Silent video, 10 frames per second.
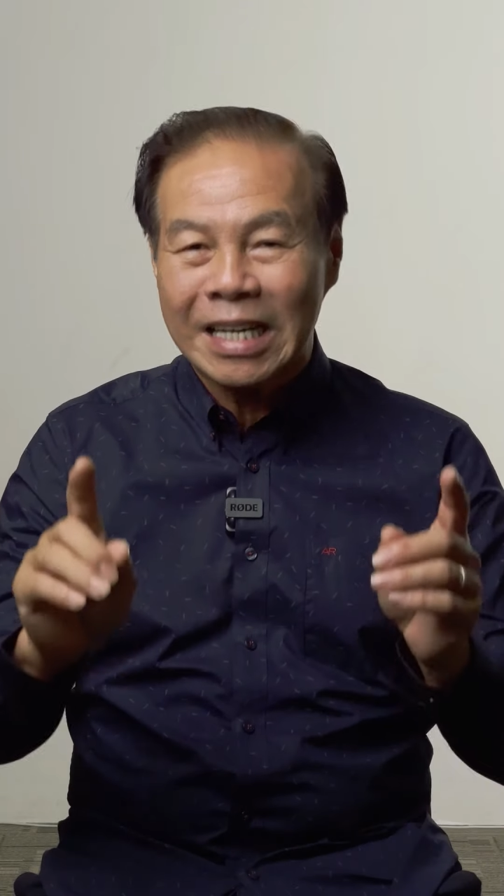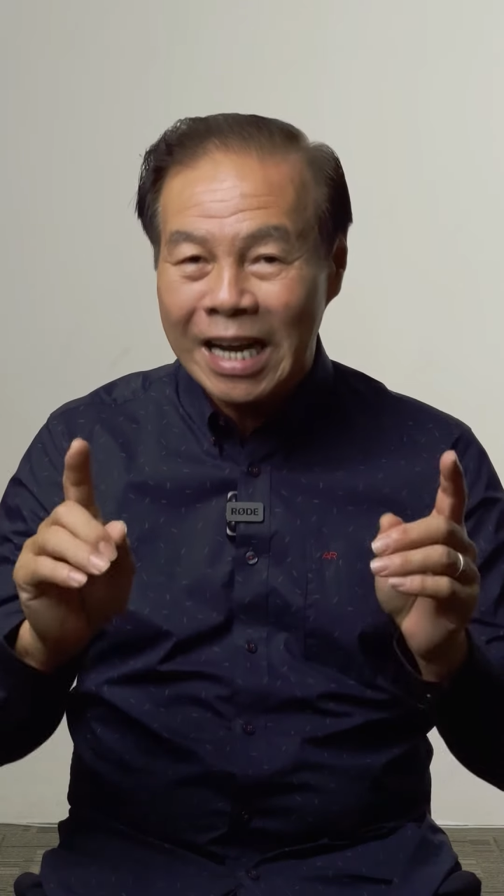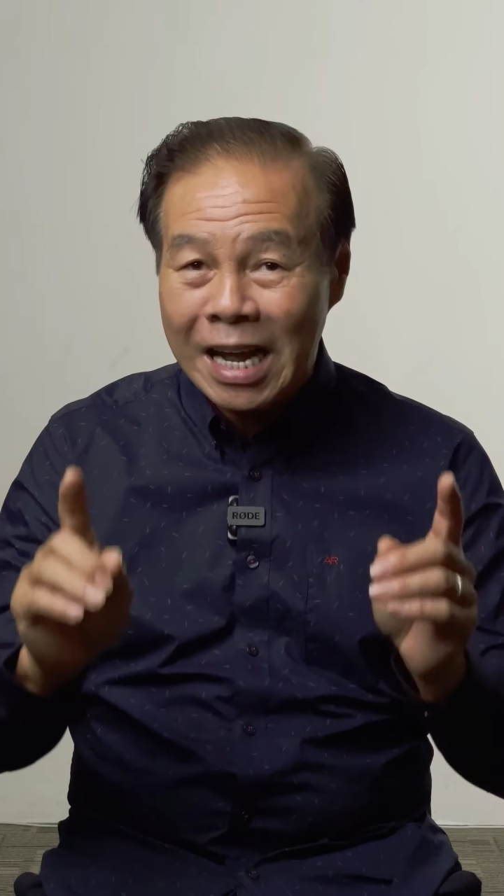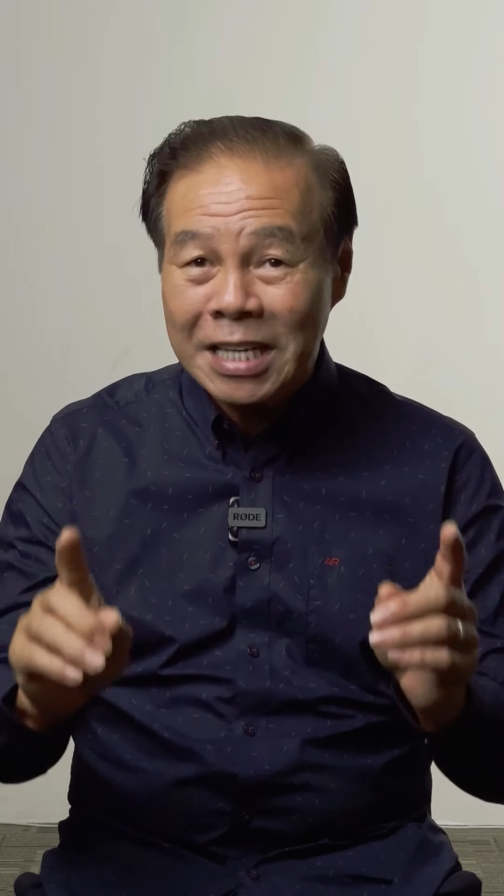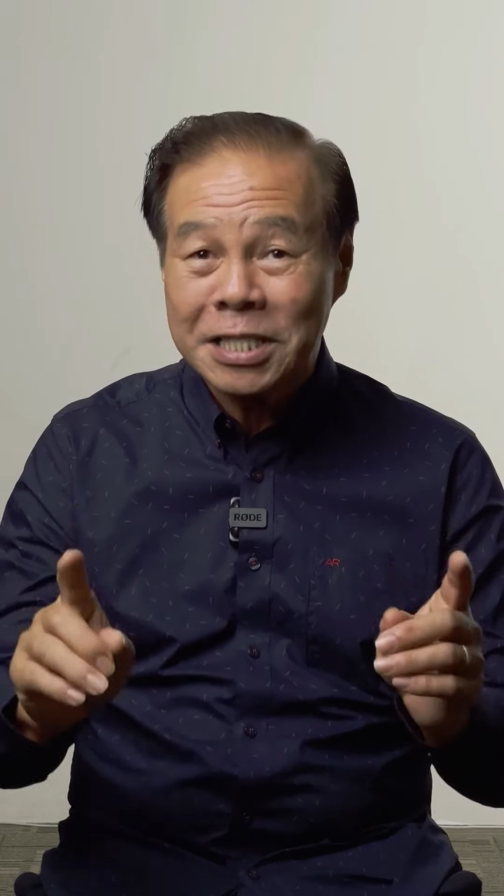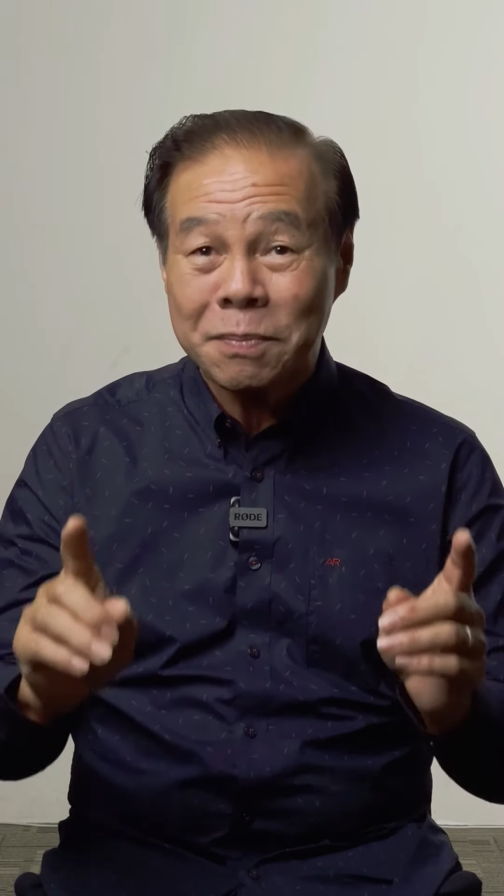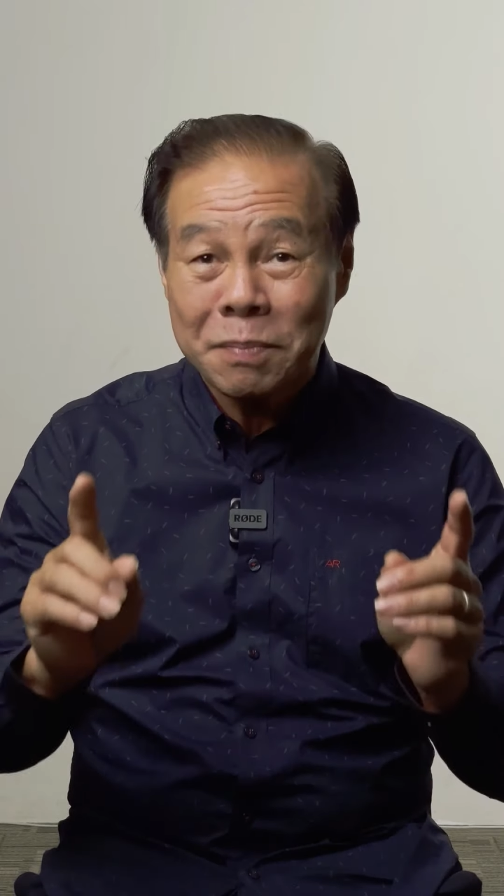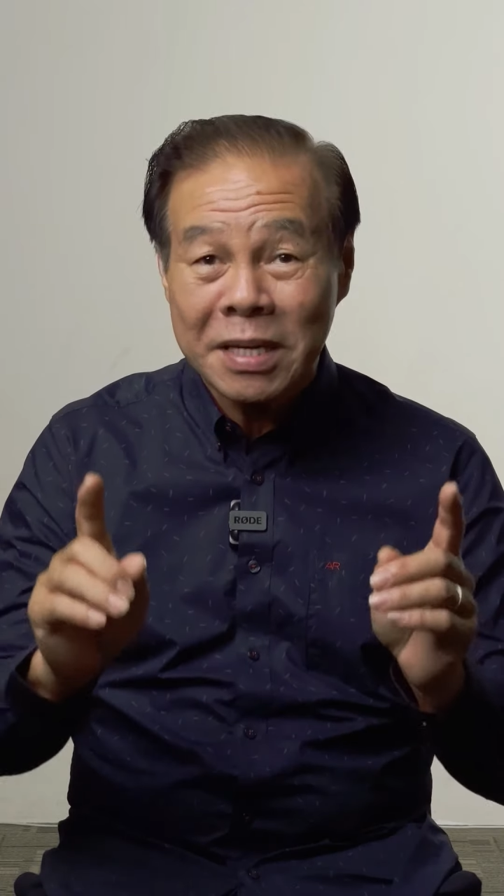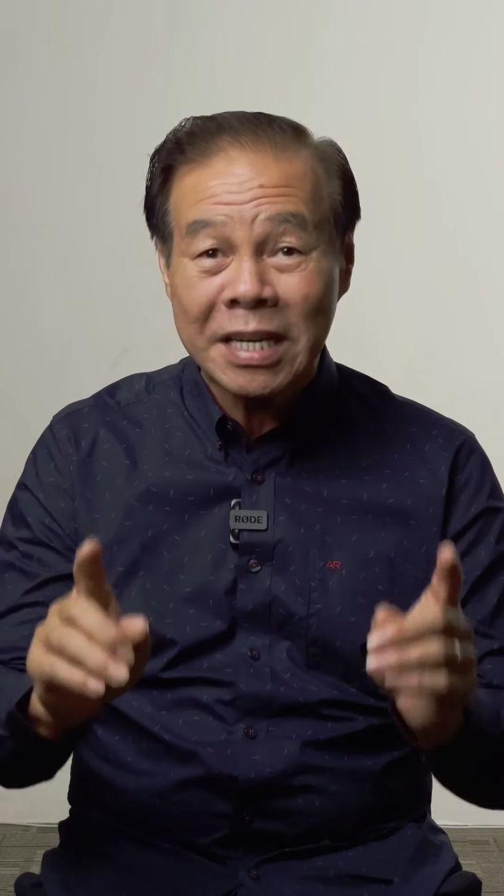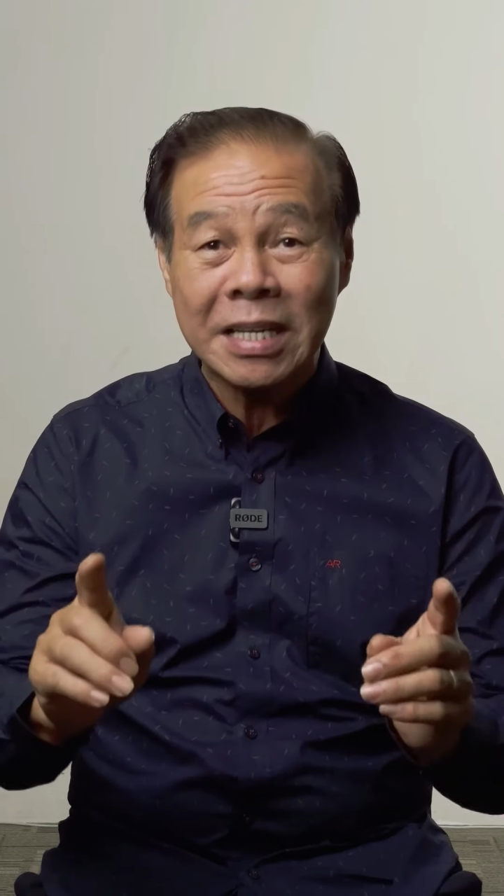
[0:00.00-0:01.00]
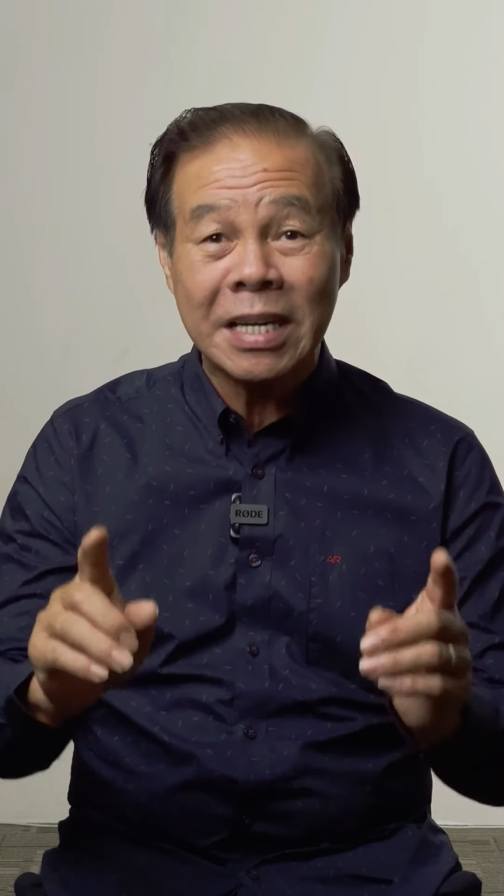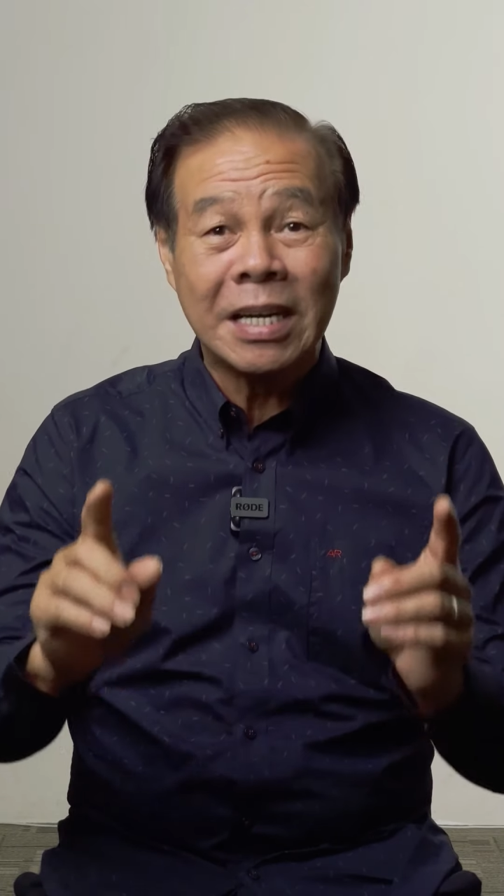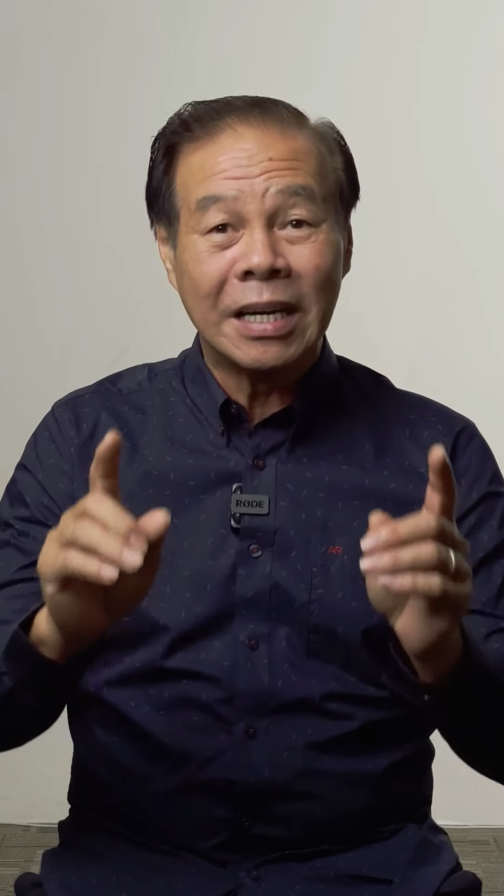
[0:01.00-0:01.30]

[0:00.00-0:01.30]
last-minute